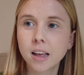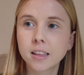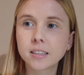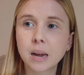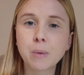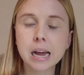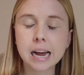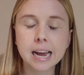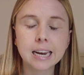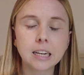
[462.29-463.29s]
The same way
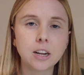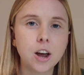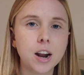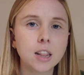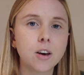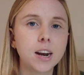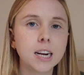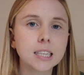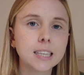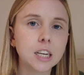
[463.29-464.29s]
I had learned a lot at
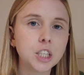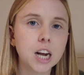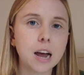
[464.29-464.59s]
Accenture,